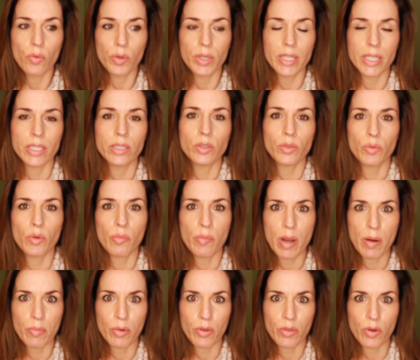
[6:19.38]
We need to
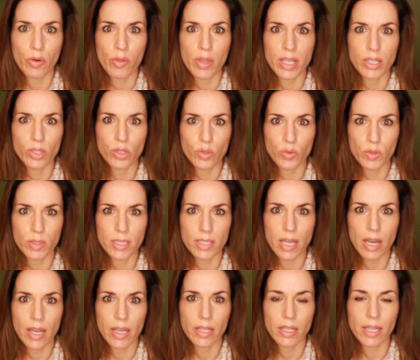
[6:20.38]
remember, though, that
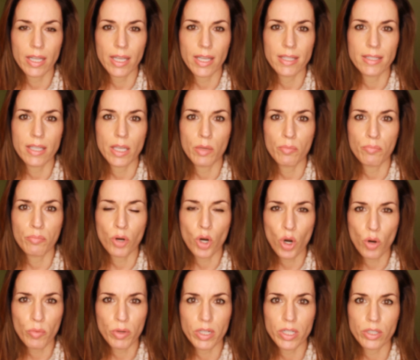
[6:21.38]
suicide is a
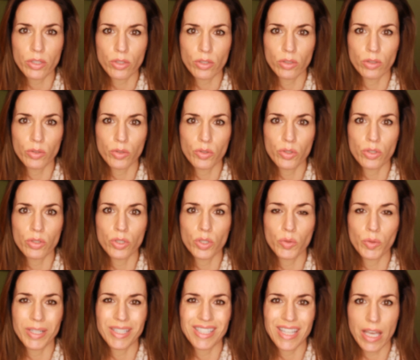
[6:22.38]
permanent solution
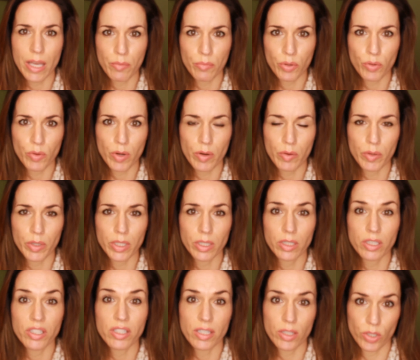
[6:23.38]
to a
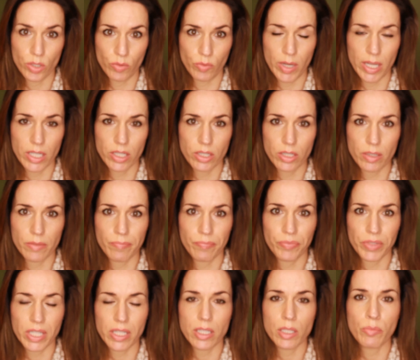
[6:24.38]
temporary
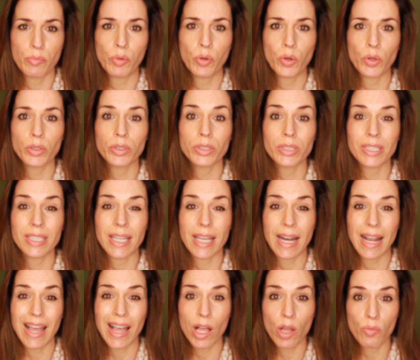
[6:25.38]
situation. It's important to
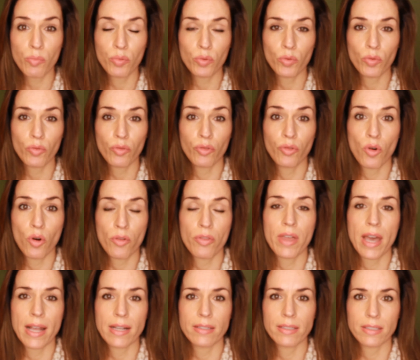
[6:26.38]
get help for
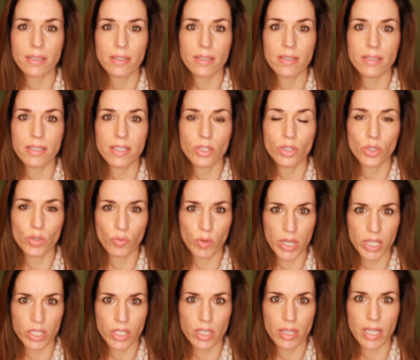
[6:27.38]
that
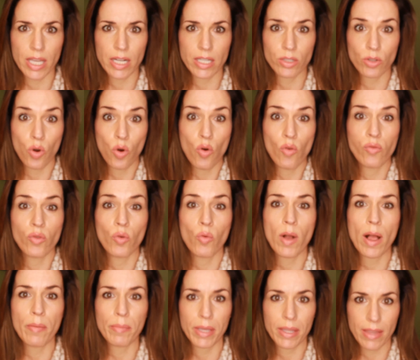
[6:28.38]
situation that is
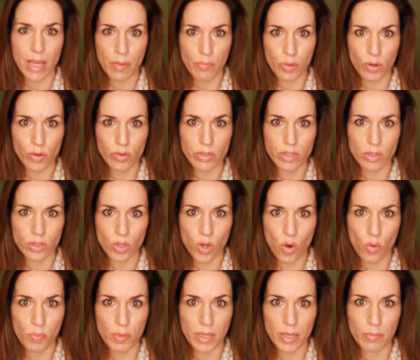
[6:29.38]
overwhelming that person's
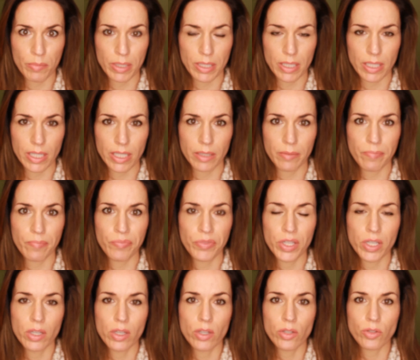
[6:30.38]
coping ability
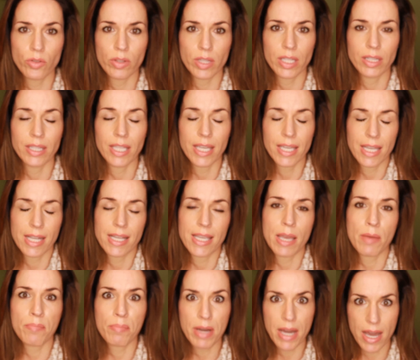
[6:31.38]
so that they can
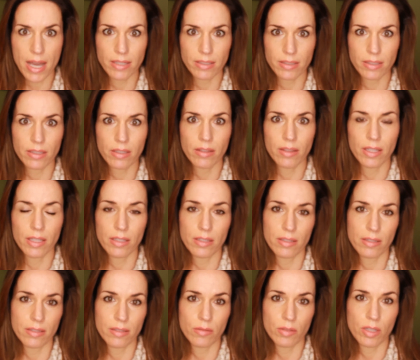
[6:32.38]
get past
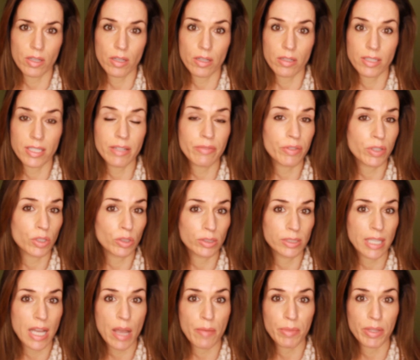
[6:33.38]
this
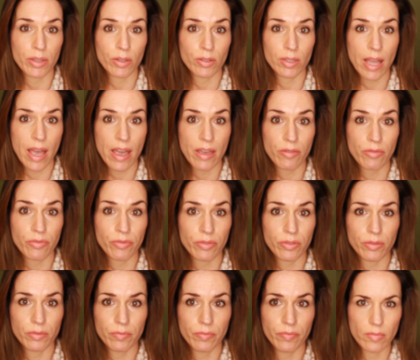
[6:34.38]
difficult time in their life.